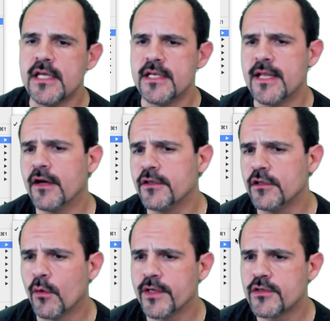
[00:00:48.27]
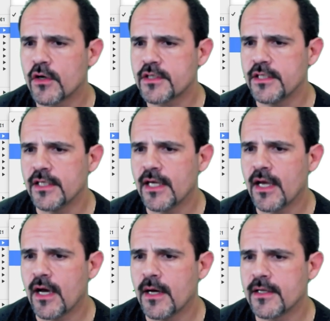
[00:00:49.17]
Now, you know I talked to you
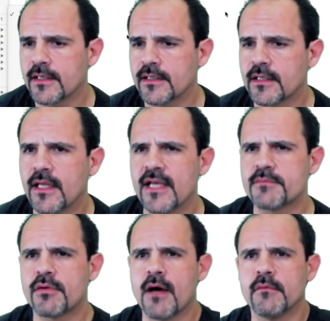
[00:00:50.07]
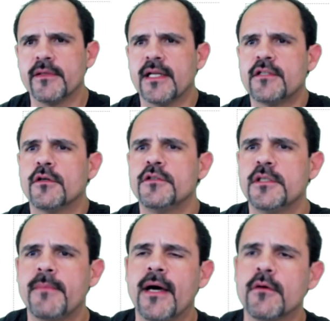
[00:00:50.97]
in class probably, and I told you
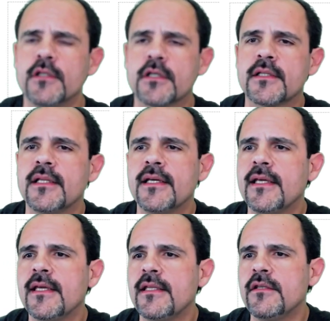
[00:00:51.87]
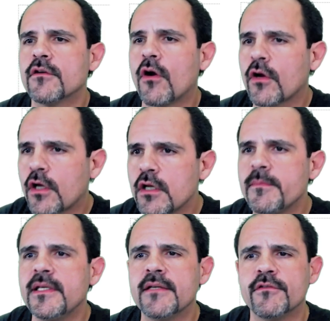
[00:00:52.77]
about, well, look, you're going to
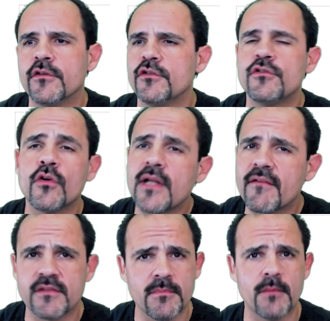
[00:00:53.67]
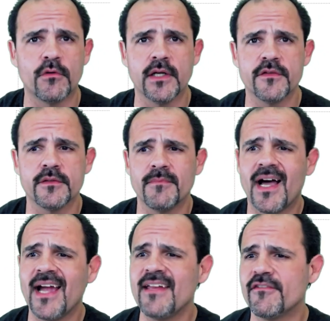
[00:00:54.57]
be given those. You don't have to memorize them.
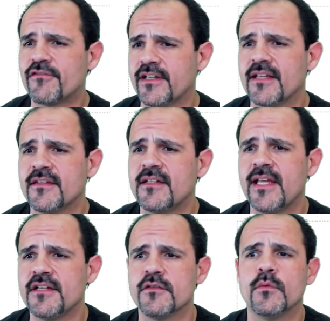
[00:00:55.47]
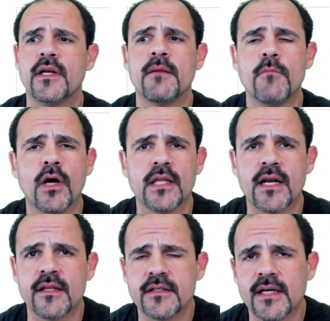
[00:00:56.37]
I even forget the tangent one a lot
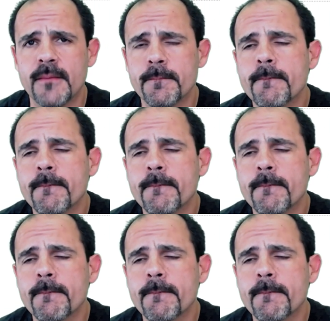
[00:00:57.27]
of the time.